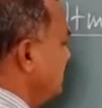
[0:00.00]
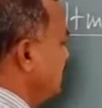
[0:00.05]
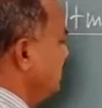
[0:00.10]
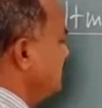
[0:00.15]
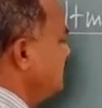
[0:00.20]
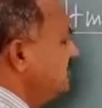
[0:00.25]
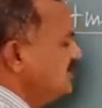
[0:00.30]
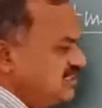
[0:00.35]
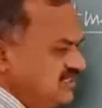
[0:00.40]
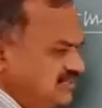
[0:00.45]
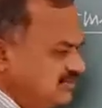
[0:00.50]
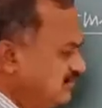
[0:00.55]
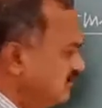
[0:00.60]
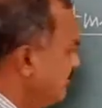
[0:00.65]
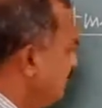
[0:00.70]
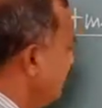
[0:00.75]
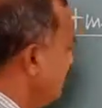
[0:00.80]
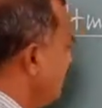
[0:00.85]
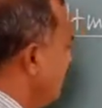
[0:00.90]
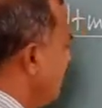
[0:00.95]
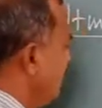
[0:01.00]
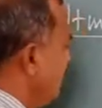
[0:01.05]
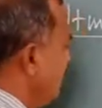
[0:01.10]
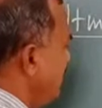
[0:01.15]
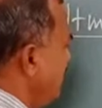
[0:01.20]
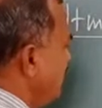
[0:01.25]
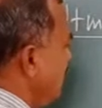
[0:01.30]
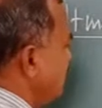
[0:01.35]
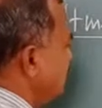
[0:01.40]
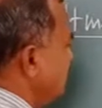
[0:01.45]
G
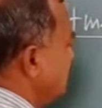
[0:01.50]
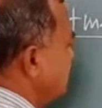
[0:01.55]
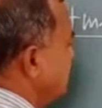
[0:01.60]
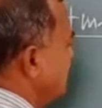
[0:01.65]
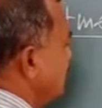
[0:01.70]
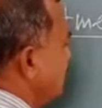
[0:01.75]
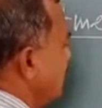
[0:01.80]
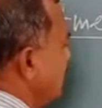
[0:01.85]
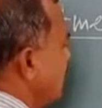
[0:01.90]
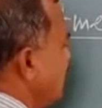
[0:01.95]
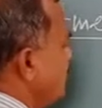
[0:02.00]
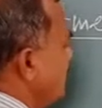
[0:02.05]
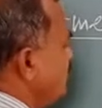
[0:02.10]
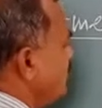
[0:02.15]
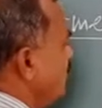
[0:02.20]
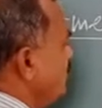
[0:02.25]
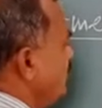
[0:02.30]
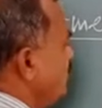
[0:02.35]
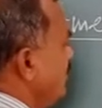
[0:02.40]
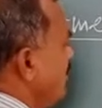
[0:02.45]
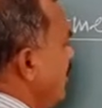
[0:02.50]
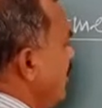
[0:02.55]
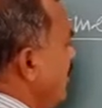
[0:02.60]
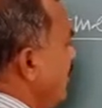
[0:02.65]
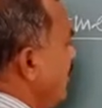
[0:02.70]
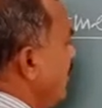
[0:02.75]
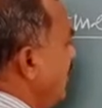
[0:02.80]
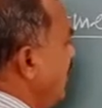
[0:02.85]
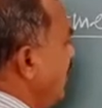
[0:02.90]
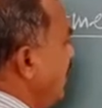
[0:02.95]
plus current through
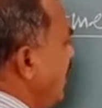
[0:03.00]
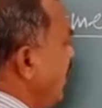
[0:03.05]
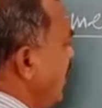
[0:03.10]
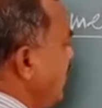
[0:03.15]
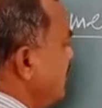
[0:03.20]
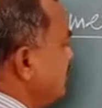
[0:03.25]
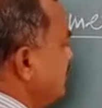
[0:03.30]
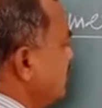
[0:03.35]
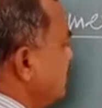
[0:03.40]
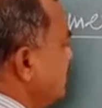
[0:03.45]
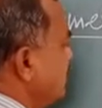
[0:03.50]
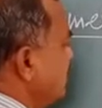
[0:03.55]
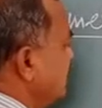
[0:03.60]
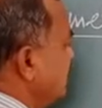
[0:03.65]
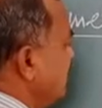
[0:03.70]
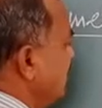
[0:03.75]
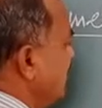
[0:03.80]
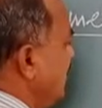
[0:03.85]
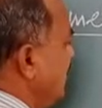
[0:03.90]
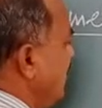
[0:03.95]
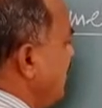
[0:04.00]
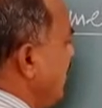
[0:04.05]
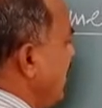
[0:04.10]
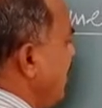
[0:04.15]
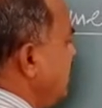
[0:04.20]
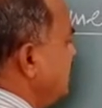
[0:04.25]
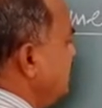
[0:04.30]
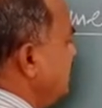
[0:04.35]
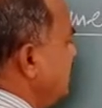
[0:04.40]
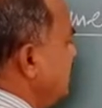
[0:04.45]
high resistance
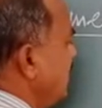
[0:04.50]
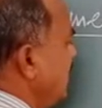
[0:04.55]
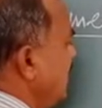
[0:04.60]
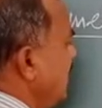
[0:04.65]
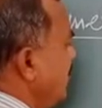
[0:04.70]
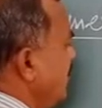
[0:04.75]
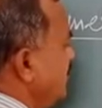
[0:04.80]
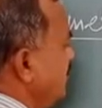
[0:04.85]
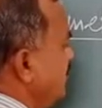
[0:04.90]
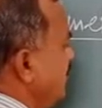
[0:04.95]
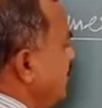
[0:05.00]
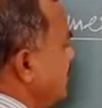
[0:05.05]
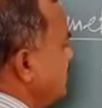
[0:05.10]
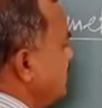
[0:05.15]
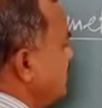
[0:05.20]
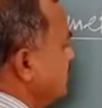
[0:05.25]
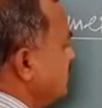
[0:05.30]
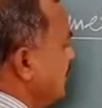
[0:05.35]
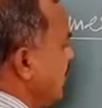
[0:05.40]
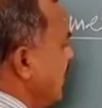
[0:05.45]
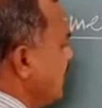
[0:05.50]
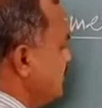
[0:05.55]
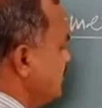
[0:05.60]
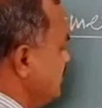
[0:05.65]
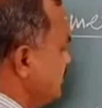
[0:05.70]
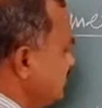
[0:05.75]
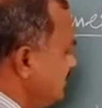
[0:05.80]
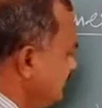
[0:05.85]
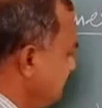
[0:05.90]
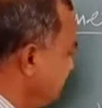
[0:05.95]
Ig into resistance
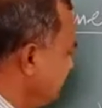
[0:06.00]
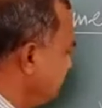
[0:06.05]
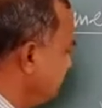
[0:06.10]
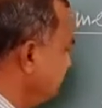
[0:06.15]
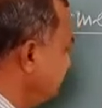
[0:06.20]
X.